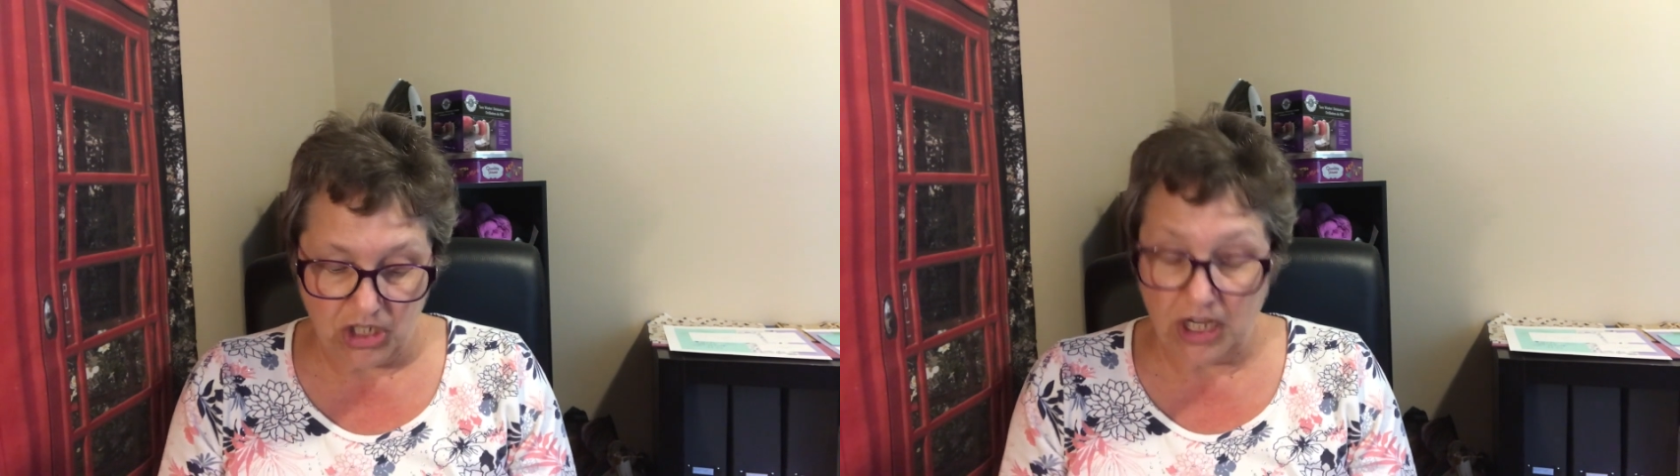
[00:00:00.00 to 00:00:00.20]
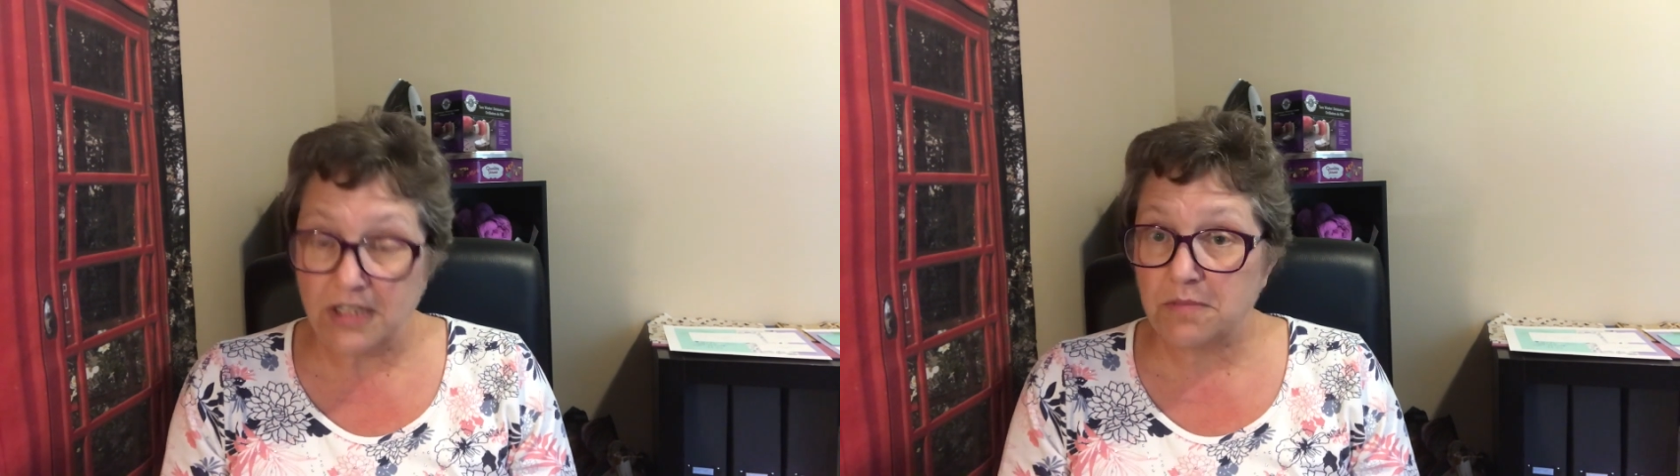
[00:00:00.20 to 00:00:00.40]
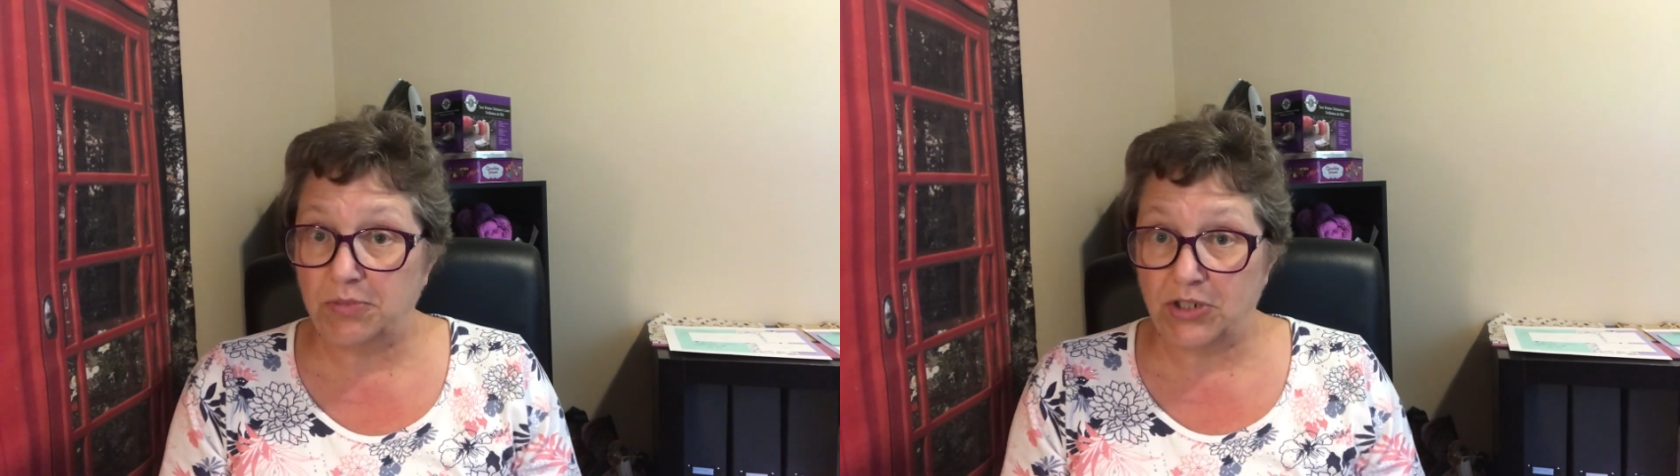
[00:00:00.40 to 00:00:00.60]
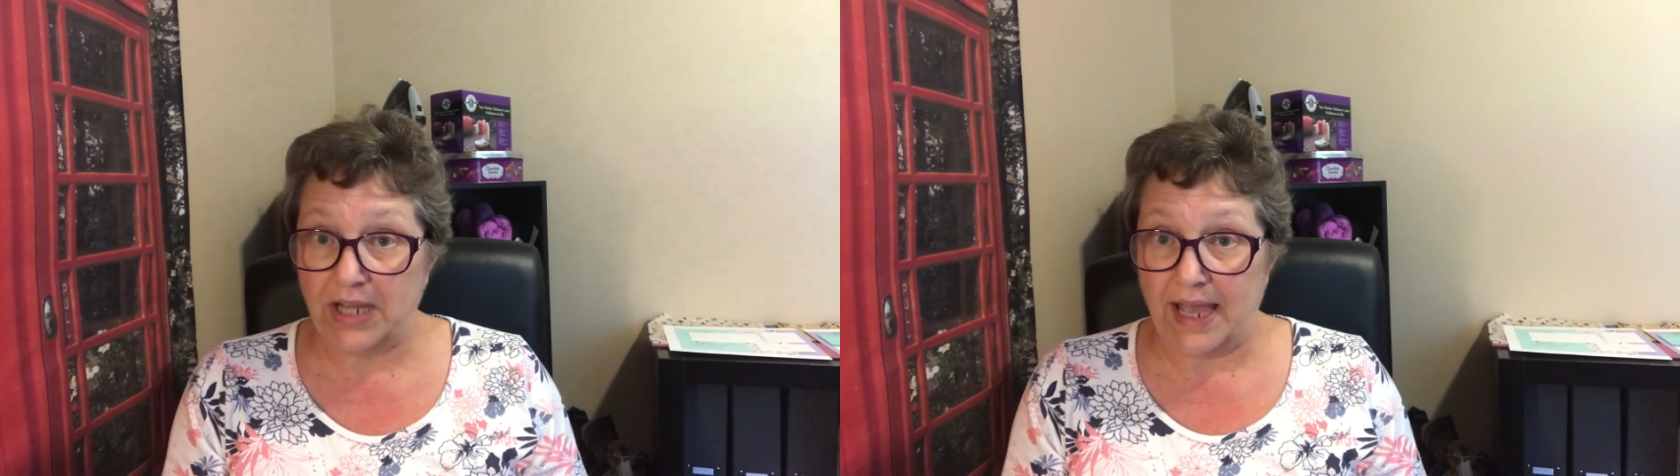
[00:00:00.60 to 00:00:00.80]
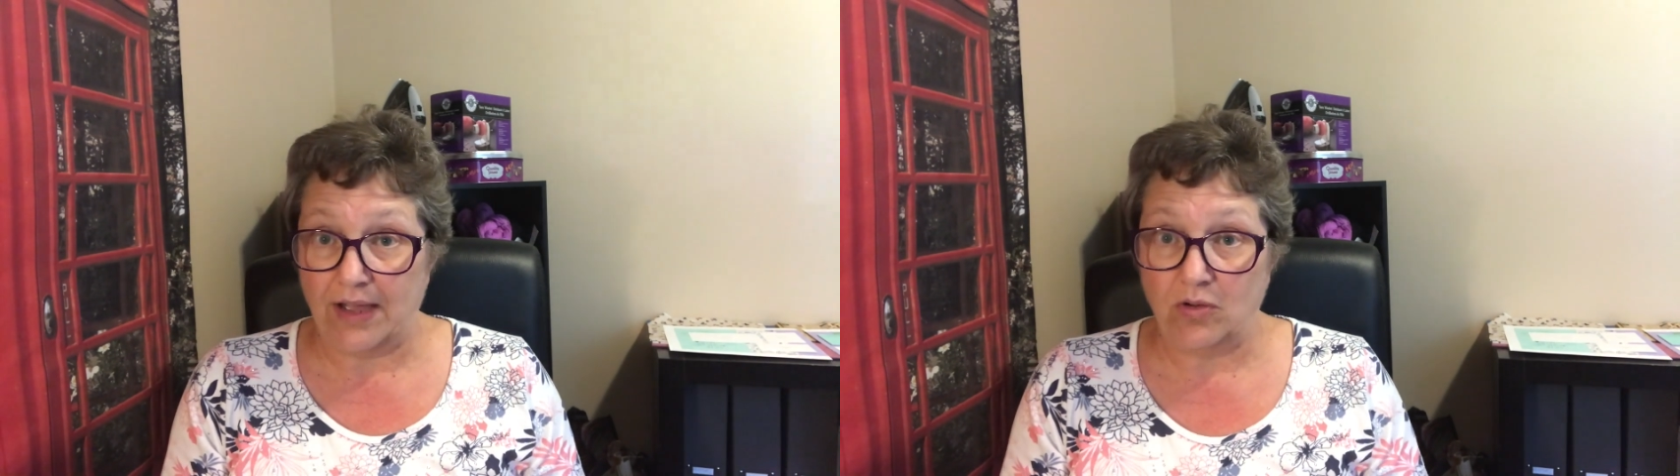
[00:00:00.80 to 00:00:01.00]
just put
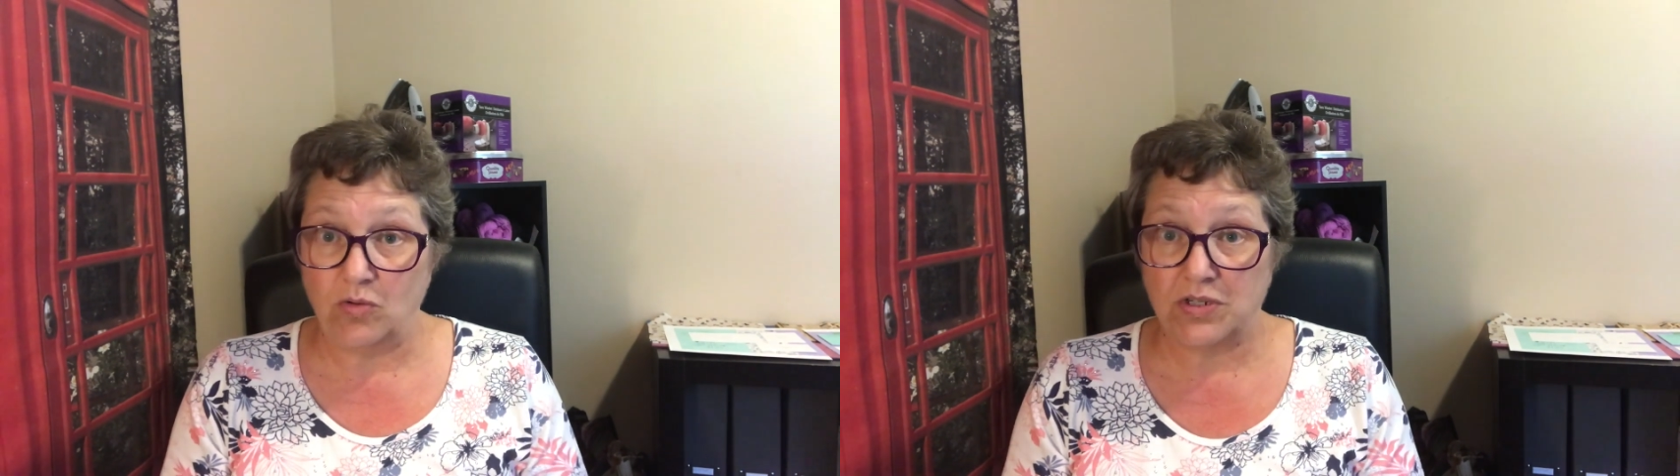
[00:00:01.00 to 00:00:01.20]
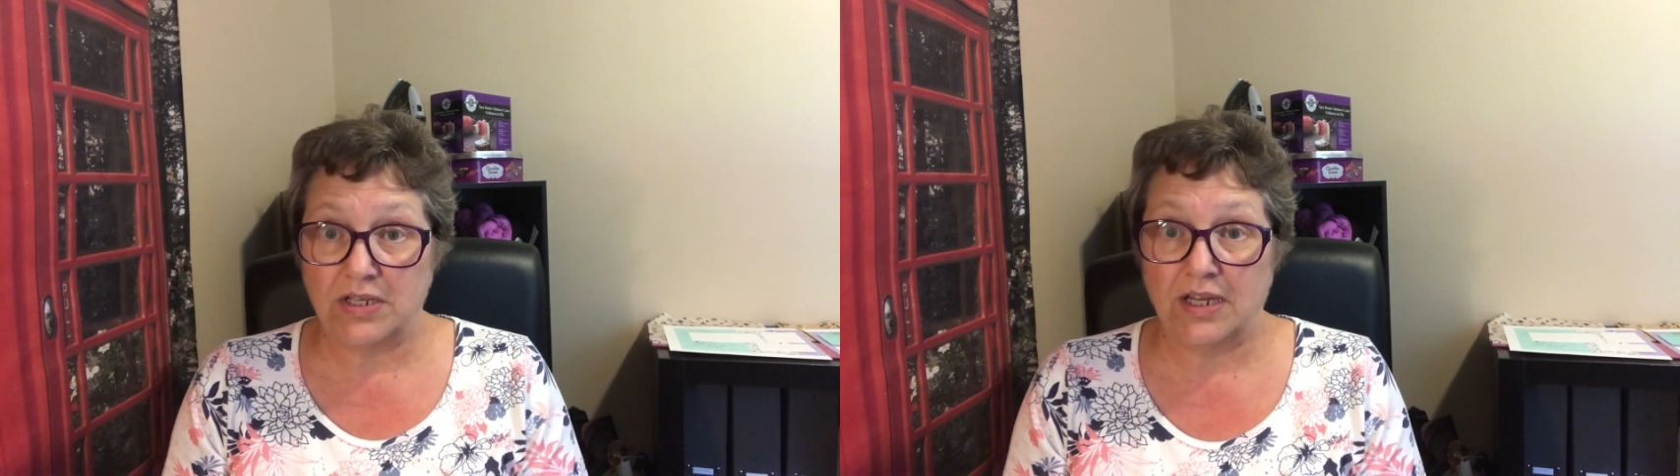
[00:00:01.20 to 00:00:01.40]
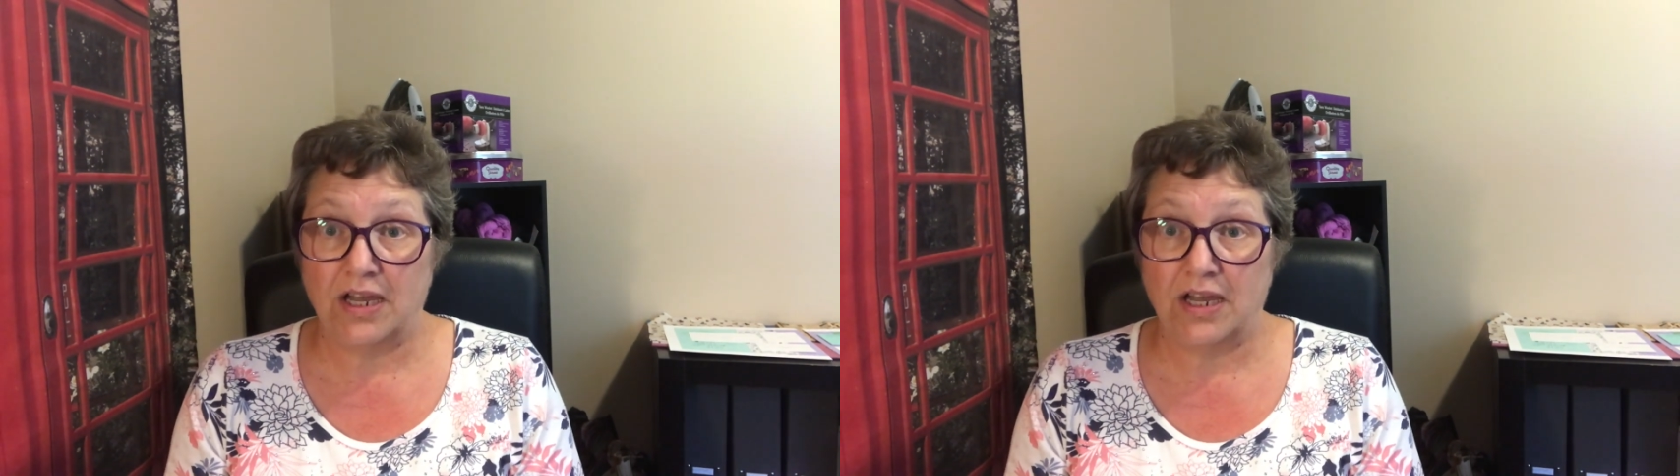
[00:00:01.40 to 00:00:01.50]
out,